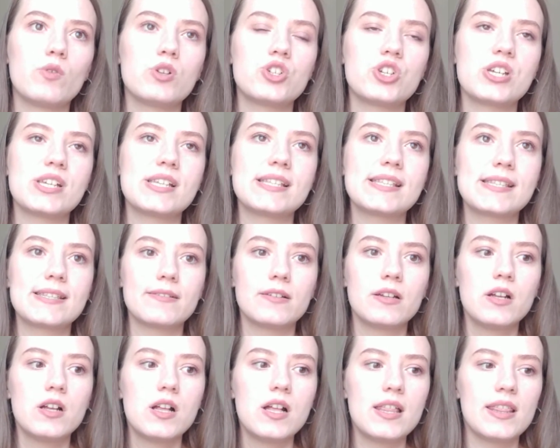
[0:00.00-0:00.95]
is
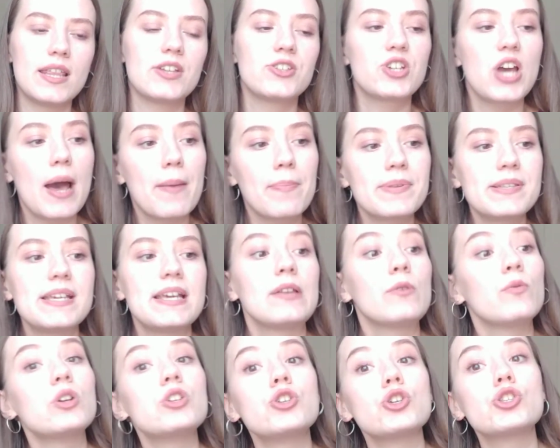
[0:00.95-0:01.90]
a chapter in
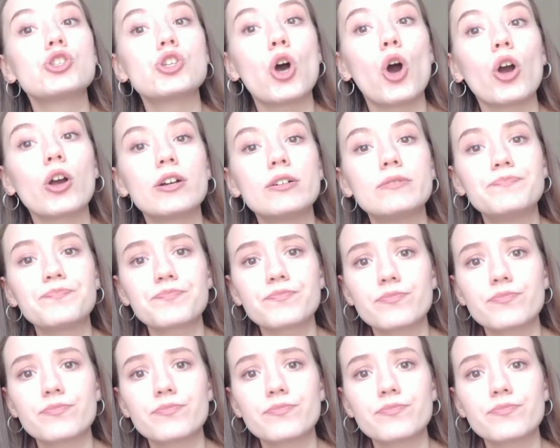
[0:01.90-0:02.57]
which you talk